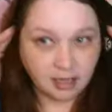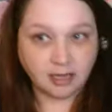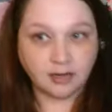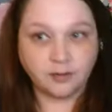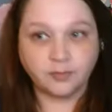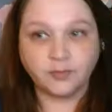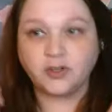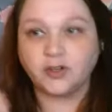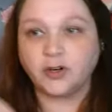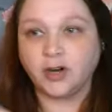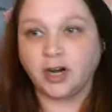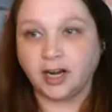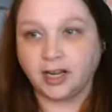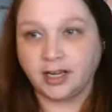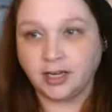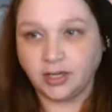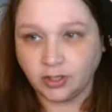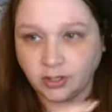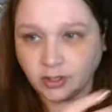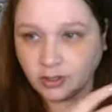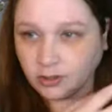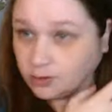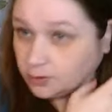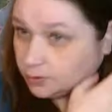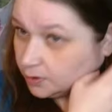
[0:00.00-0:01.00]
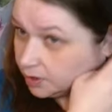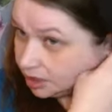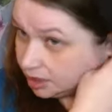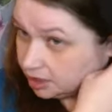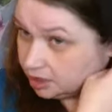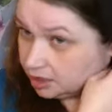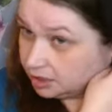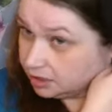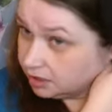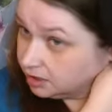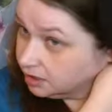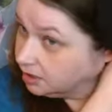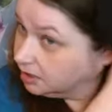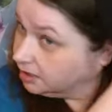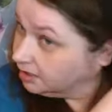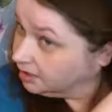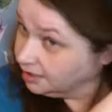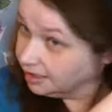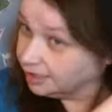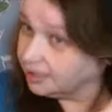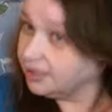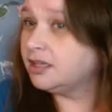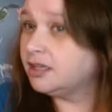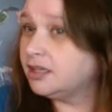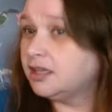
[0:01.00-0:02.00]
I'm trying to
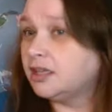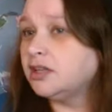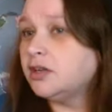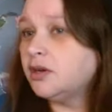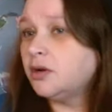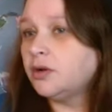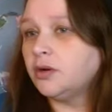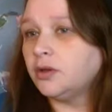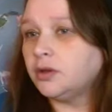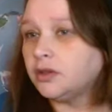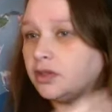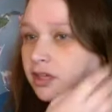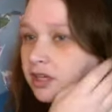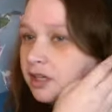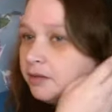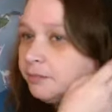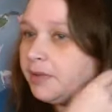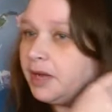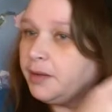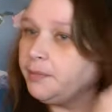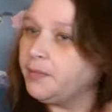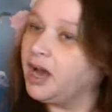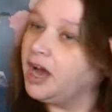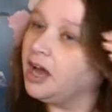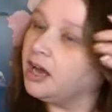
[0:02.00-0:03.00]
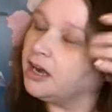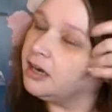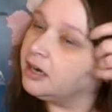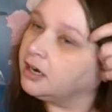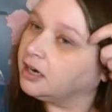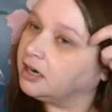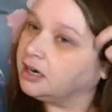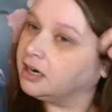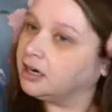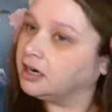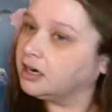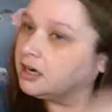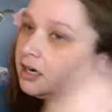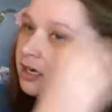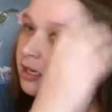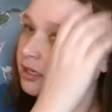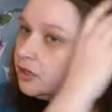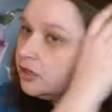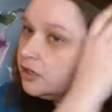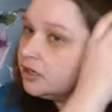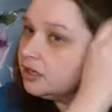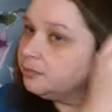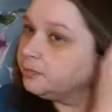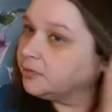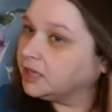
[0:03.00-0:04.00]
look at my monitor,
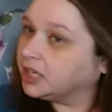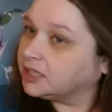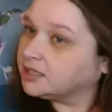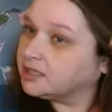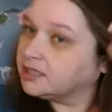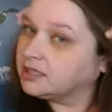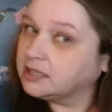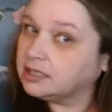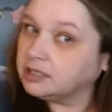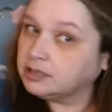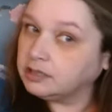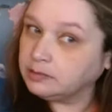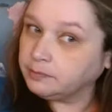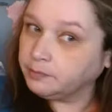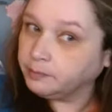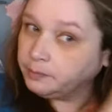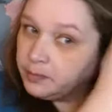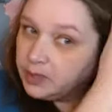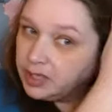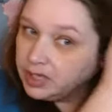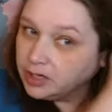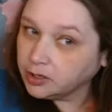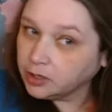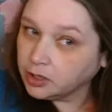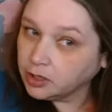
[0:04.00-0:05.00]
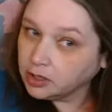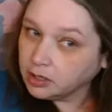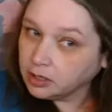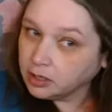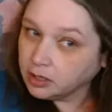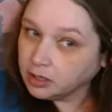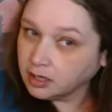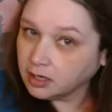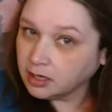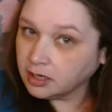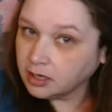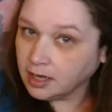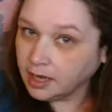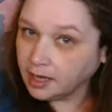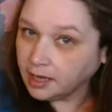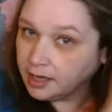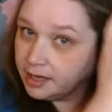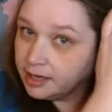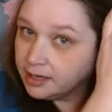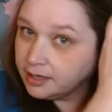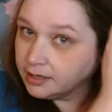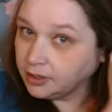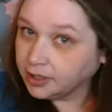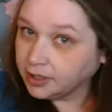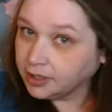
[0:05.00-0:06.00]
look at my mirror,
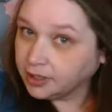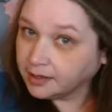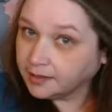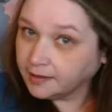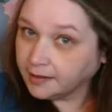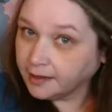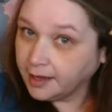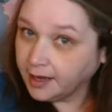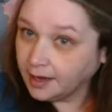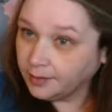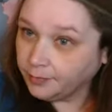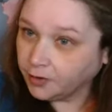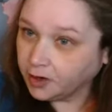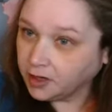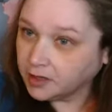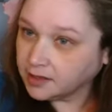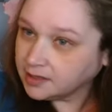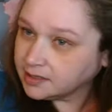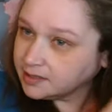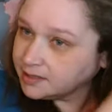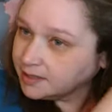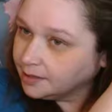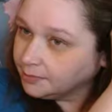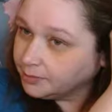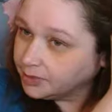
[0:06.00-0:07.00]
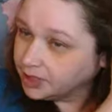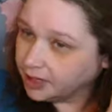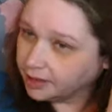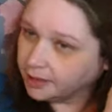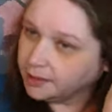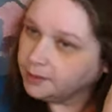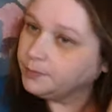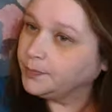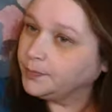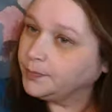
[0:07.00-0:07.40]
and look at the camera at the same time.